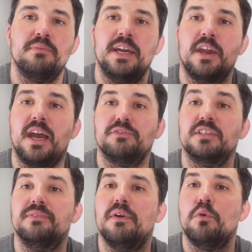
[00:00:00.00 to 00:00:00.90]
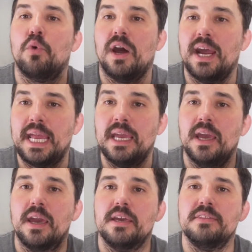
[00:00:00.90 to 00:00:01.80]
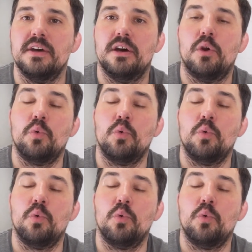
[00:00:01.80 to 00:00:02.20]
where you have to vary the